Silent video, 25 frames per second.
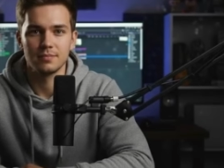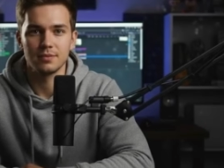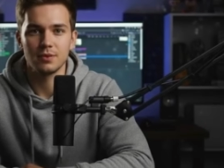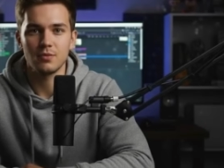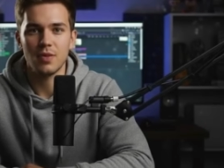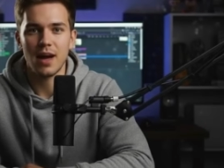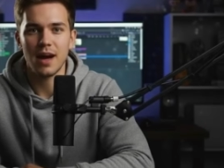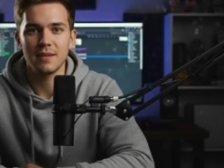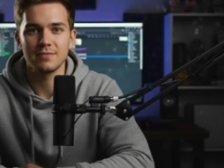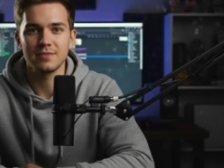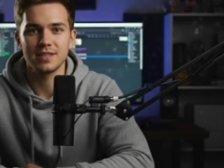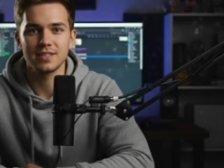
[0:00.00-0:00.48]
To
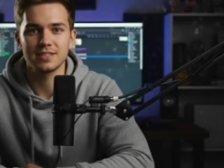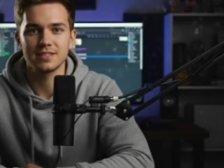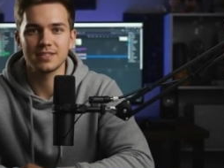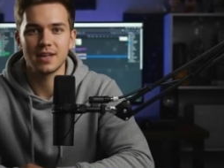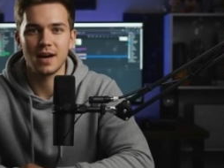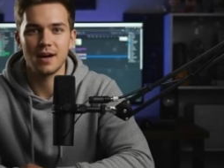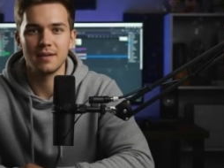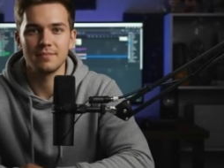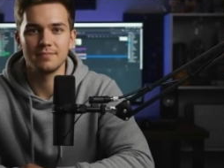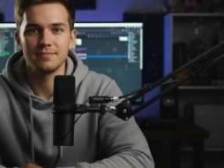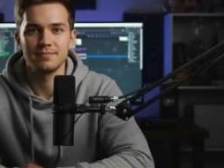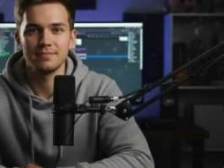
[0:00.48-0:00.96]
wrap this
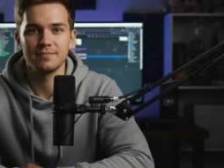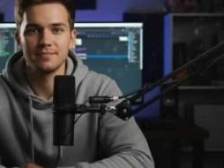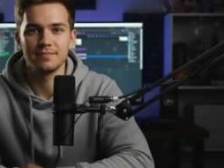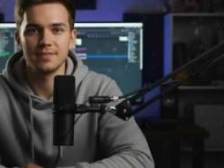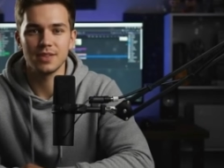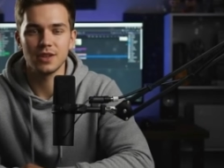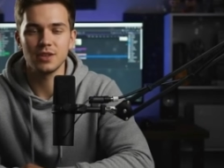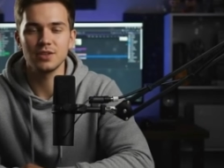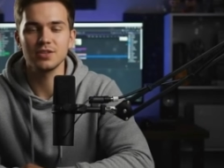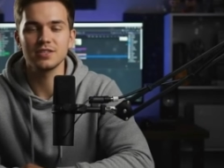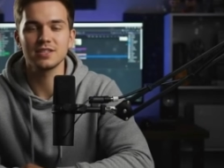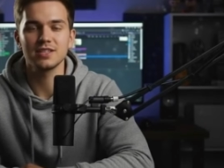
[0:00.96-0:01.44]
up,
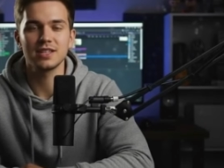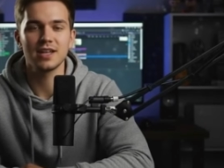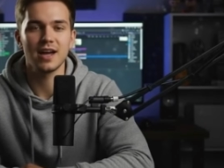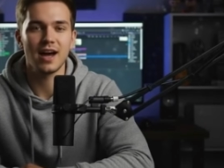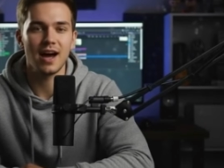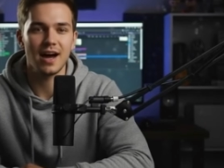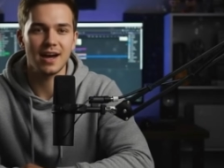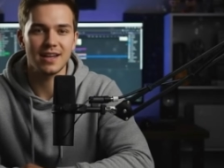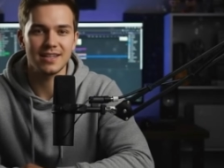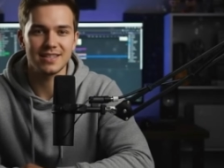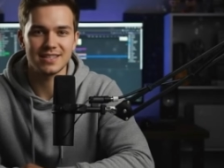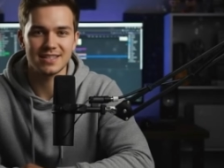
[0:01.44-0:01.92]
here is the
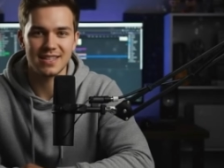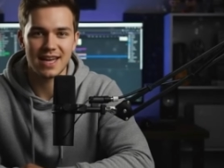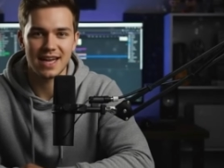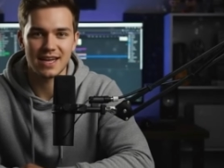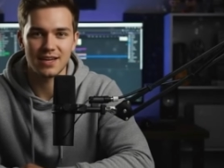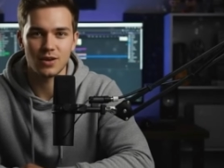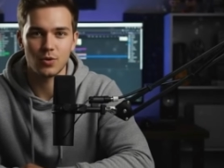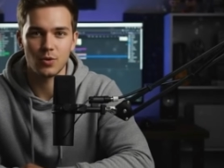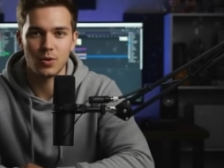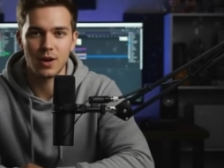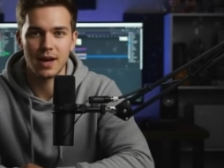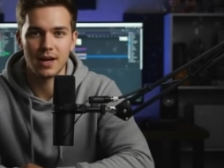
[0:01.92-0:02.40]
honest
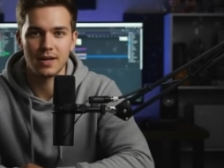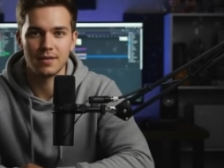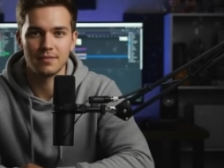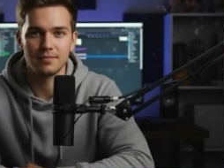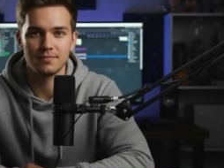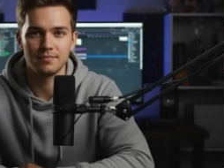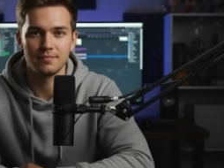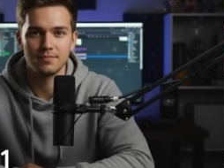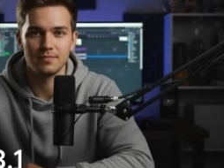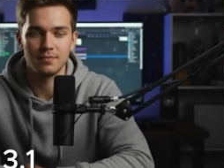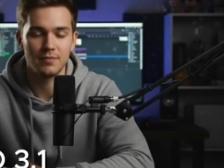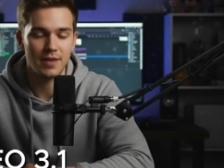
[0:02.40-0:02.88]
takeaway.
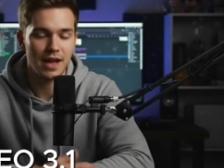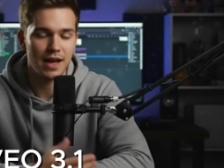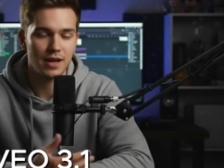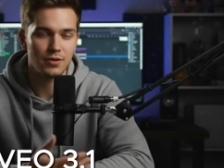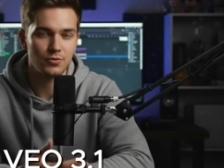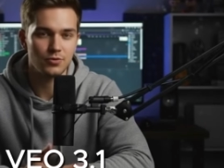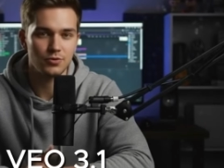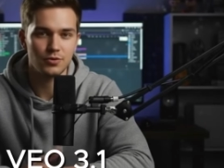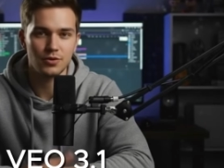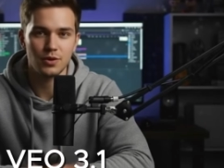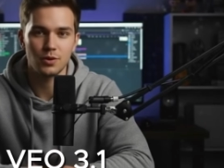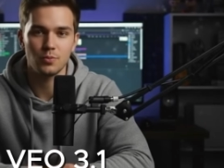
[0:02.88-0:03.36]

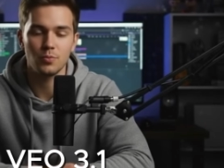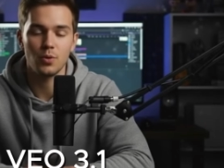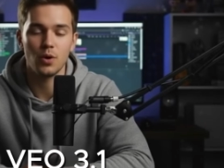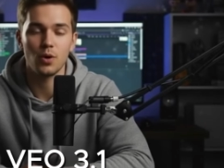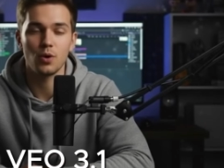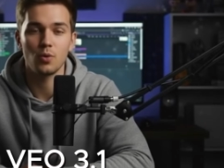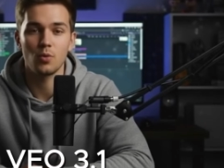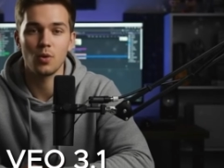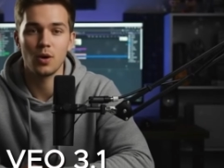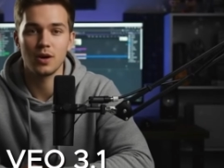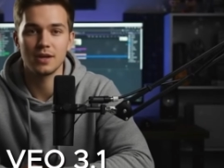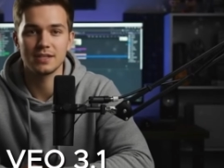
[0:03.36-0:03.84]
Veo
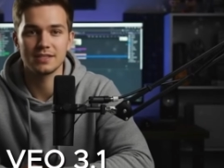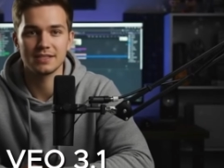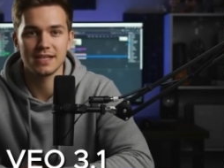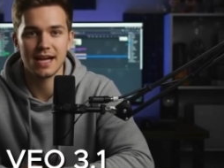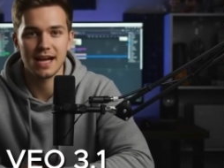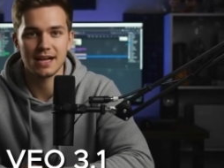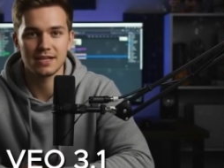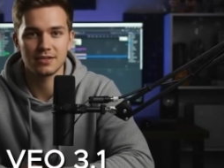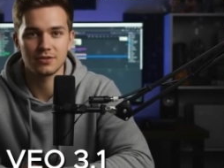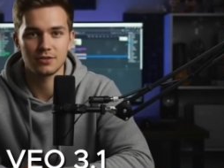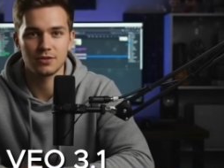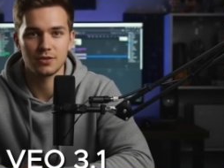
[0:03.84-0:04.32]
3.1 is
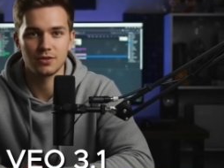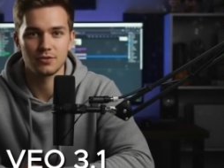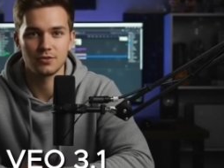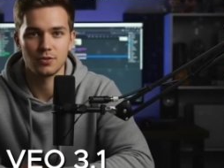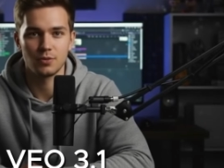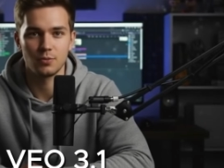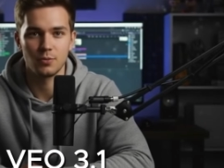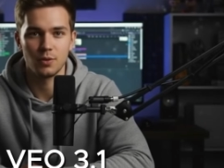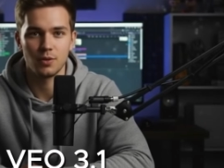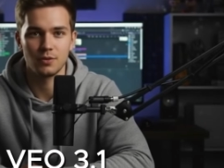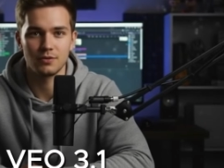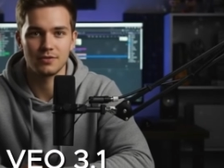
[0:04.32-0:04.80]
excellent
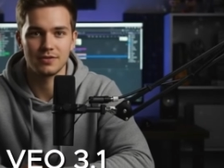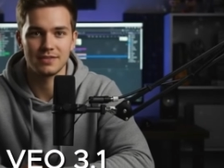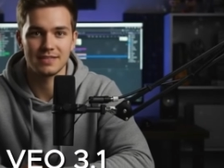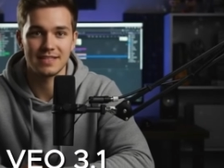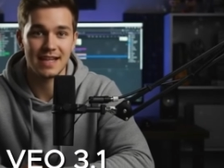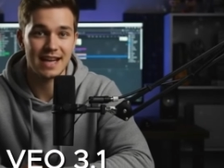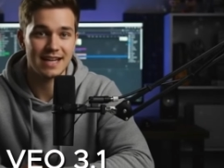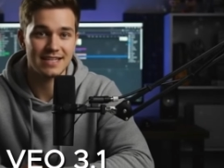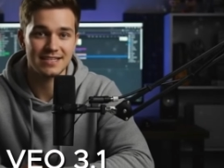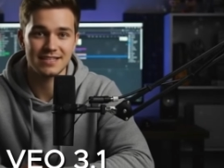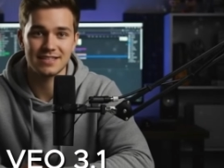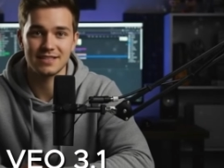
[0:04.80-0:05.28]
for both
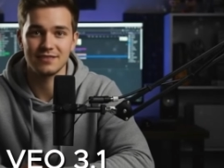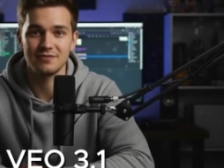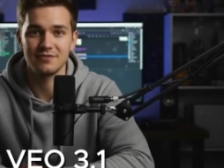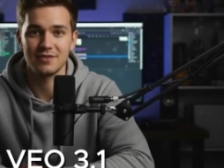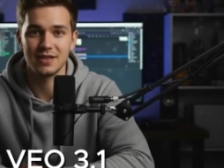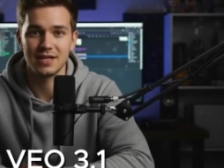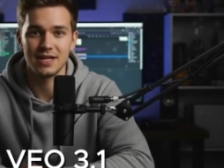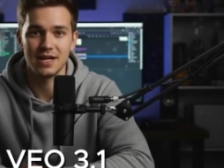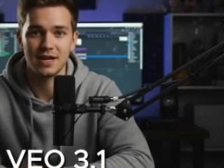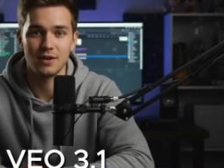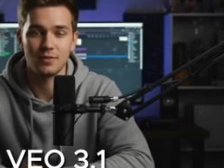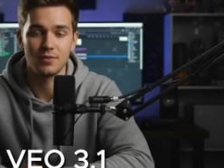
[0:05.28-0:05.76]

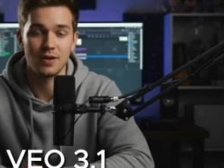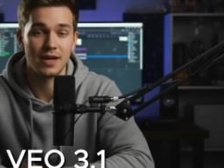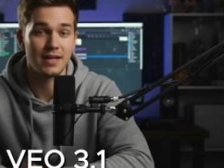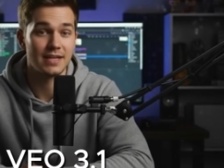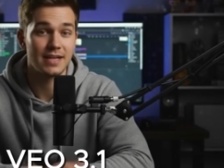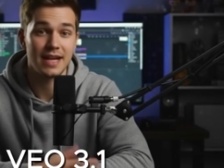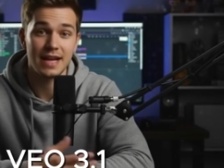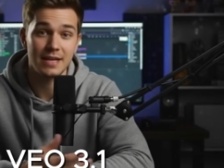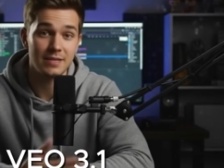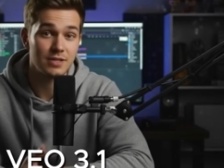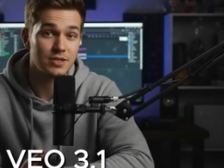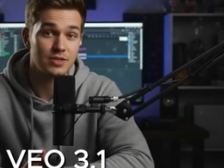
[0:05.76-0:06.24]
text-to-video
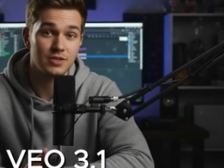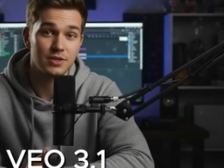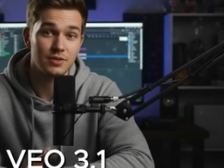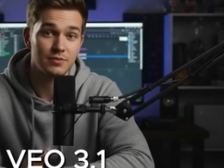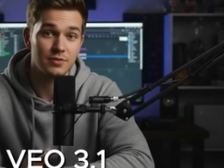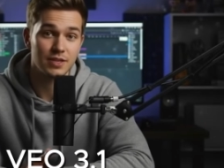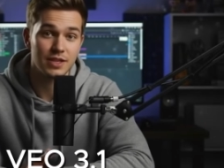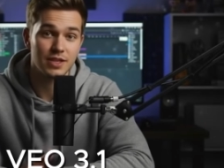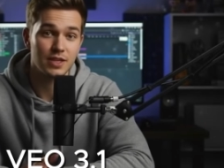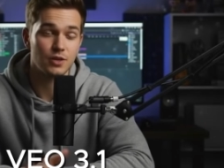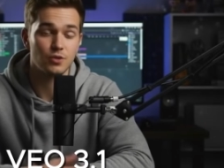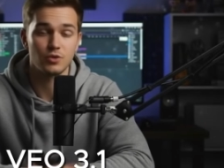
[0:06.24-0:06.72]
and
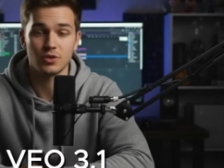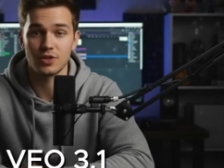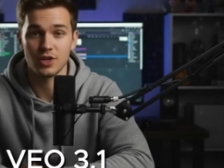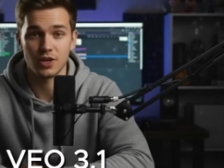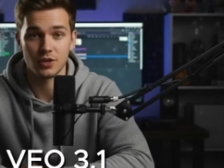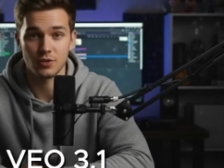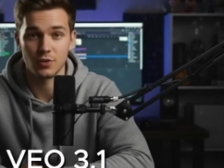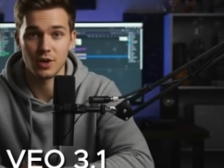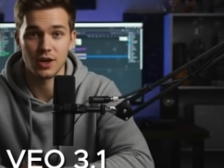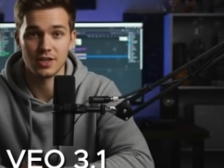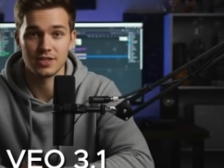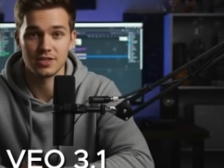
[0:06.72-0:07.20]
image-to-video
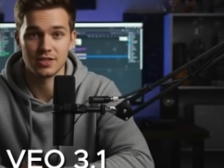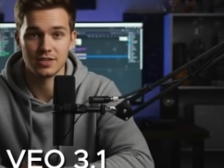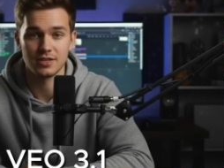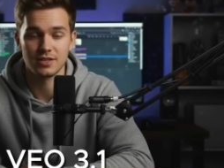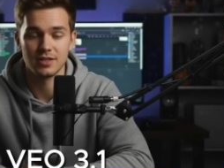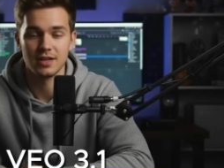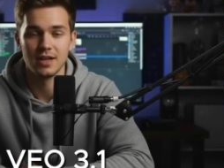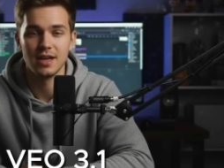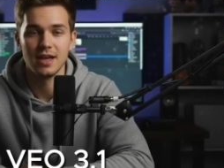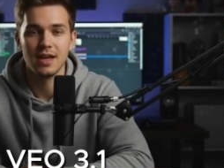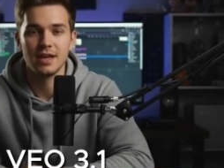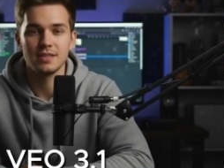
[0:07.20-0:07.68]

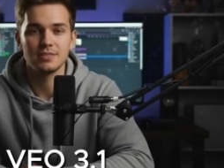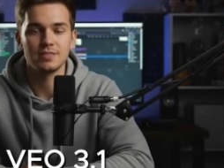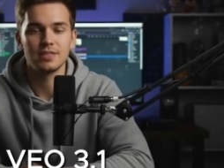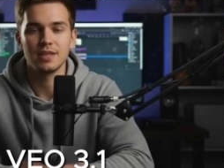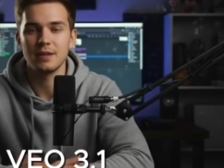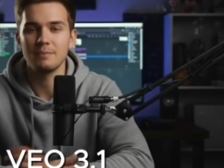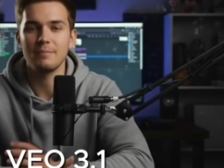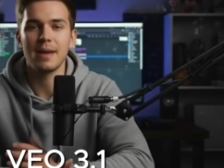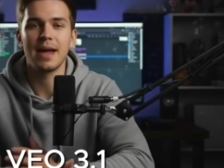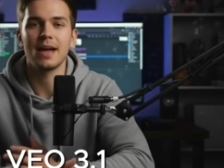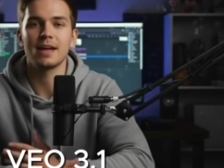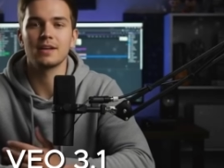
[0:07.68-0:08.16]
generation,
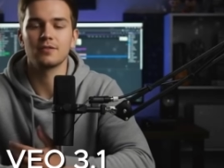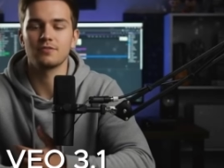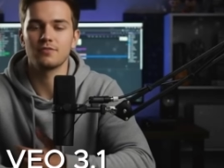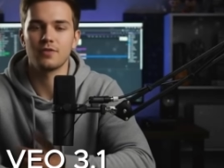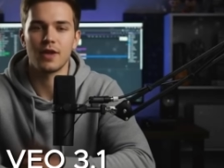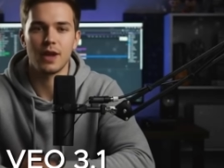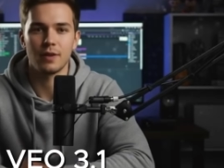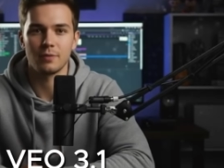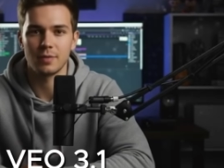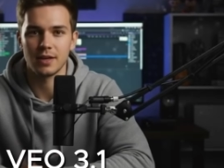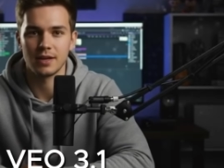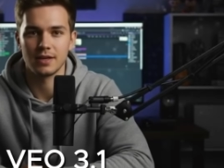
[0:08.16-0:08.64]
cinematic
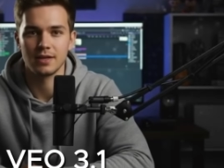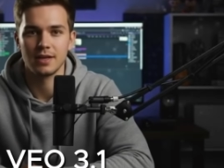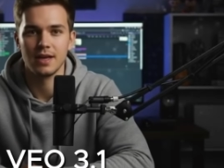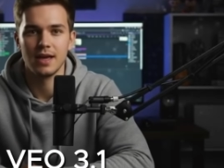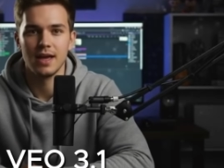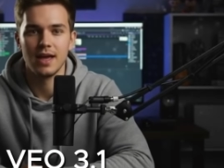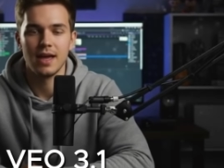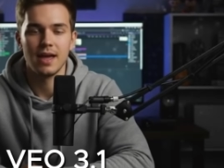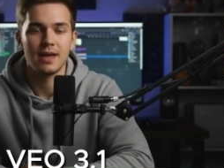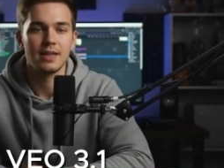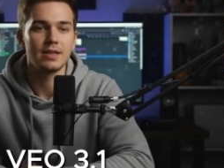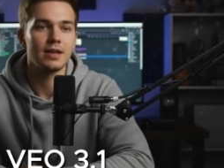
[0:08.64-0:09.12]
framing,
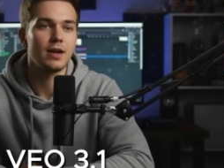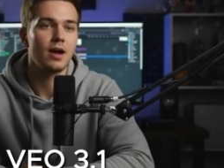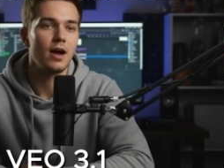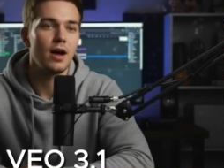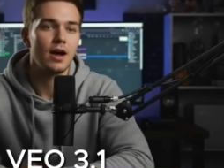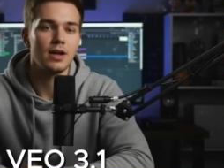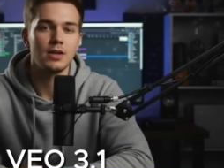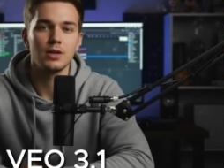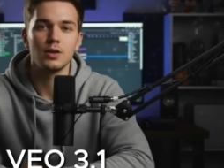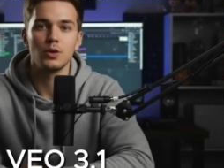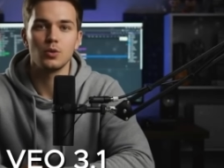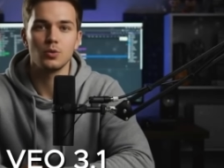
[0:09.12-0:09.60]
and
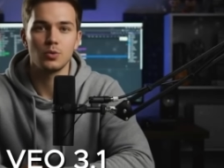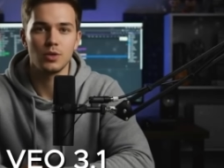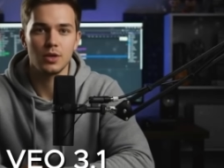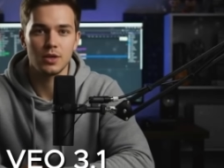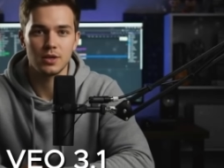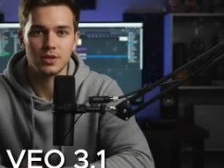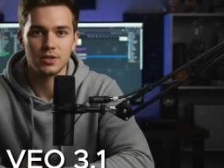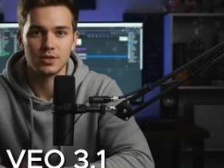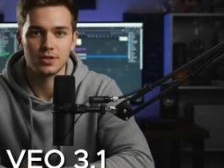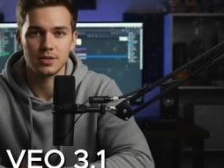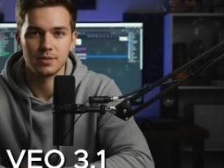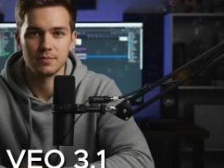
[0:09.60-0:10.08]
audio
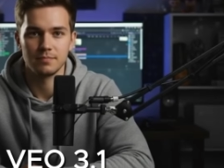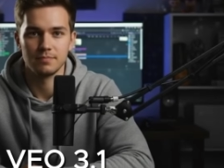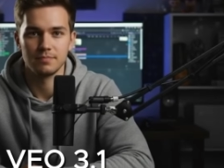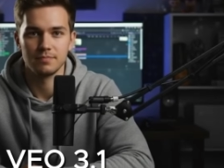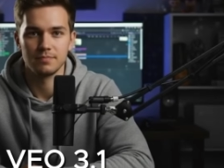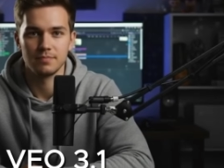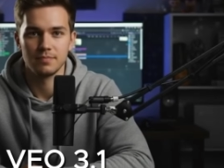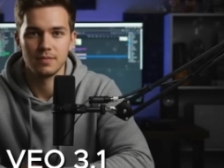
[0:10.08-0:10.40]
realism.